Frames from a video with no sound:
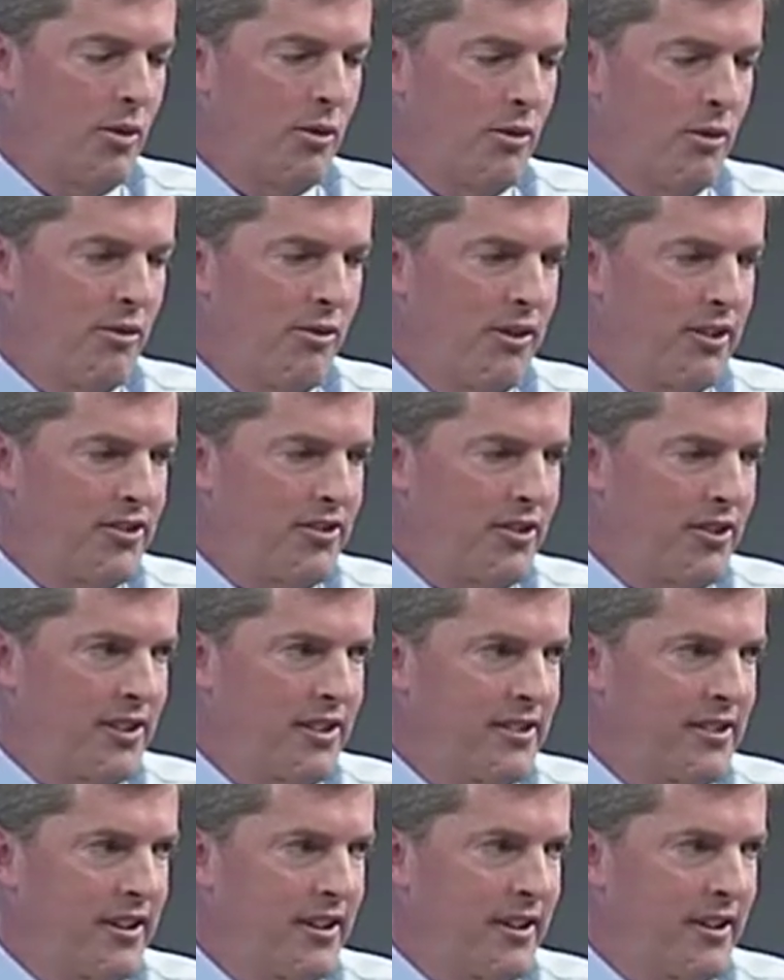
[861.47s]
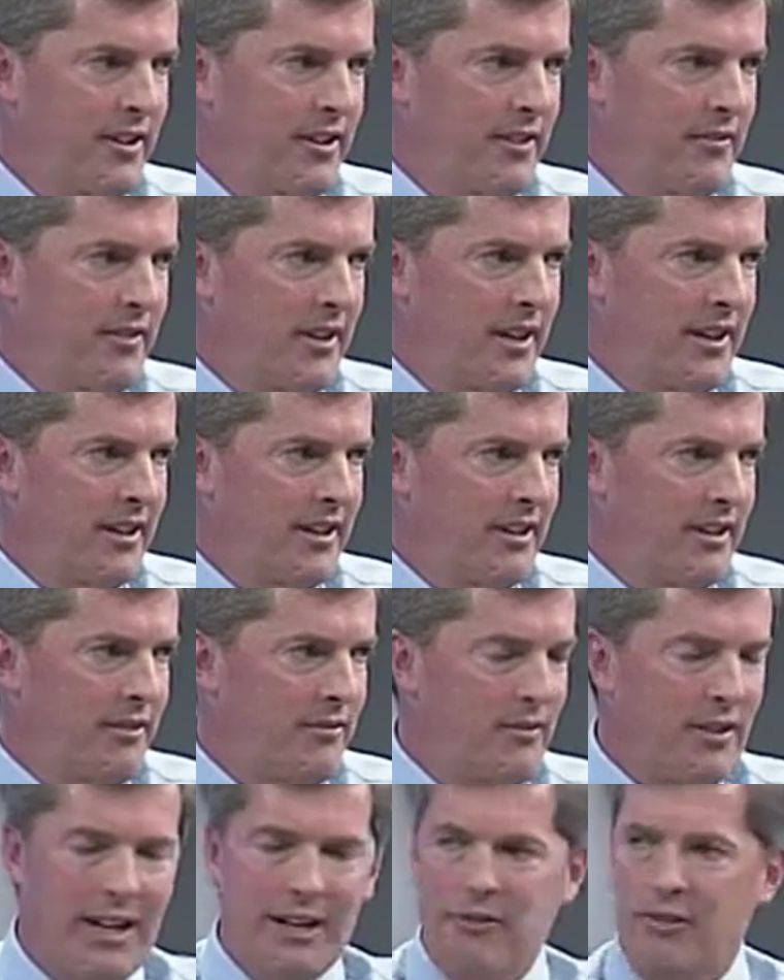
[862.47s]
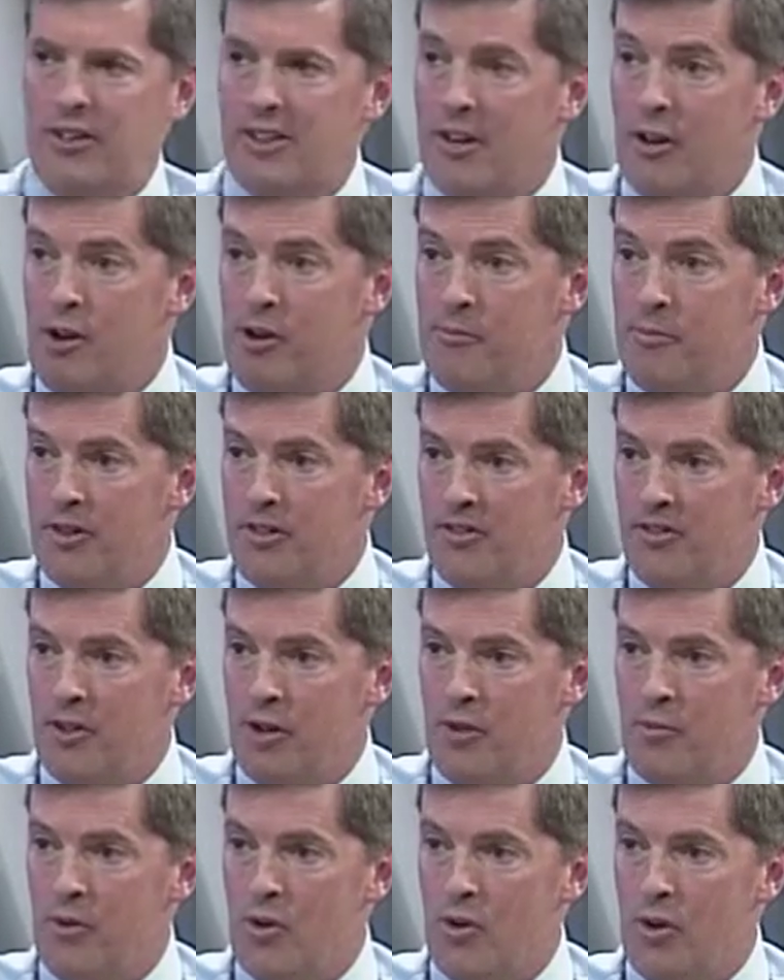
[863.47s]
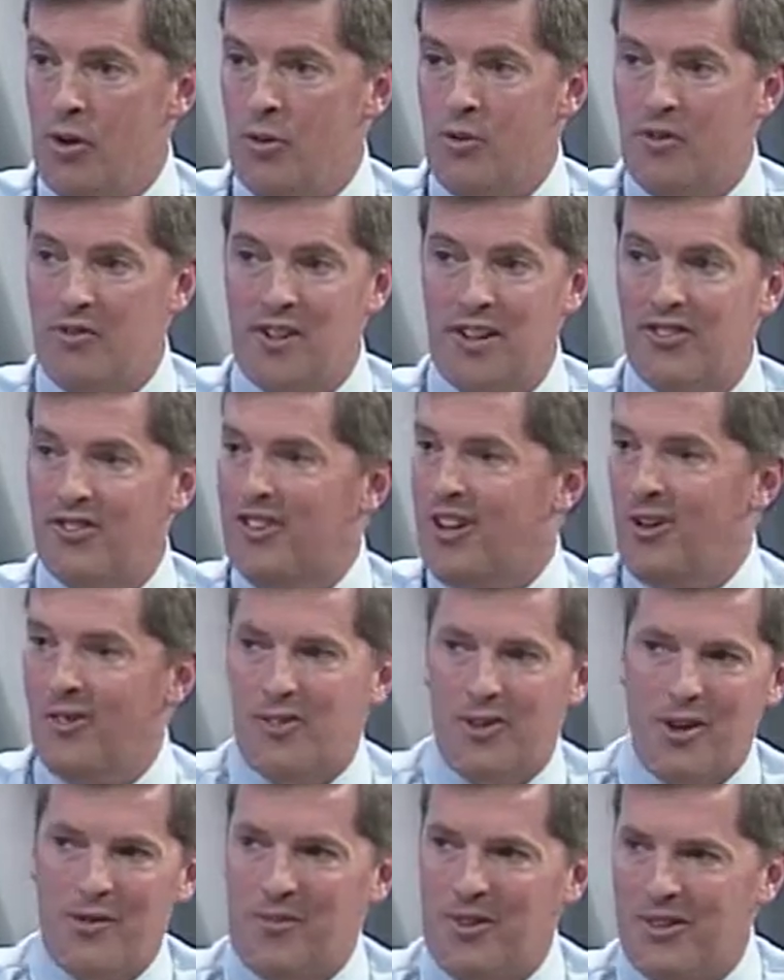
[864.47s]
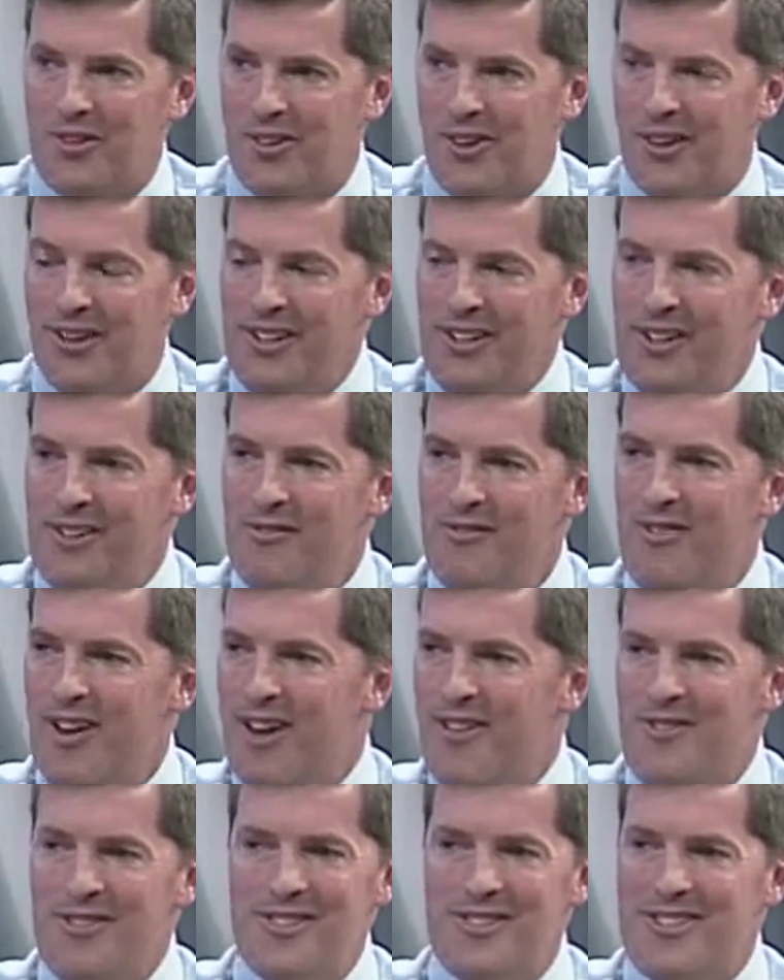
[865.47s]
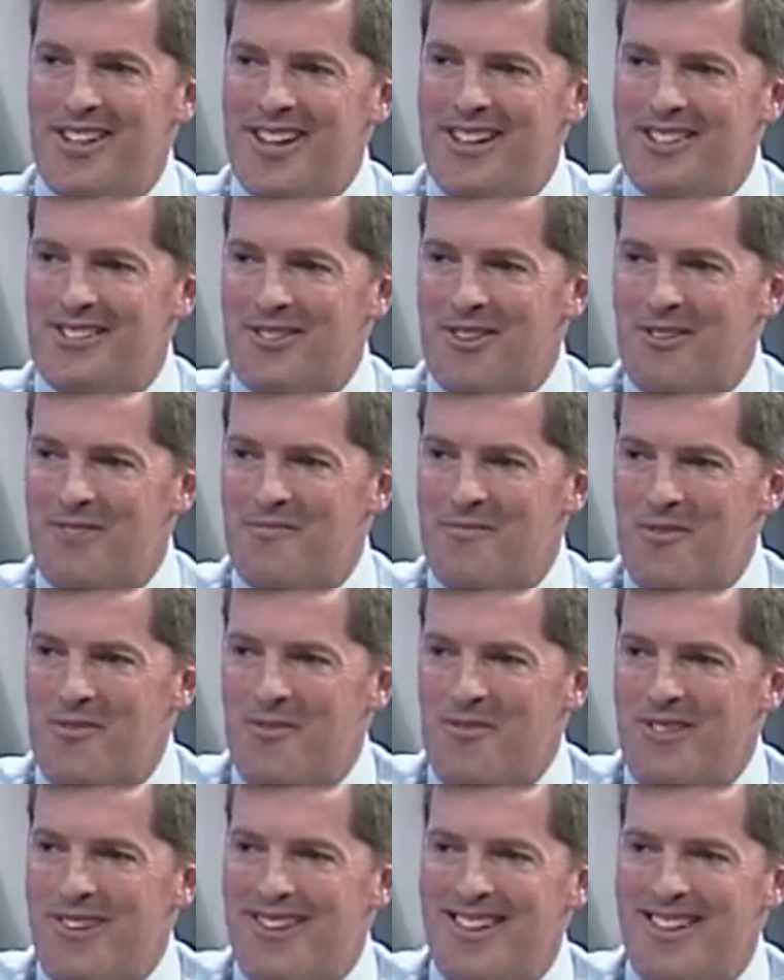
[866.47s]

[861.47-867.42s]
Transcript: We recently did a, a uh, flag retirement ceremony. We've got scouts coming to the I've Veterans heard Day wonderful ceremony.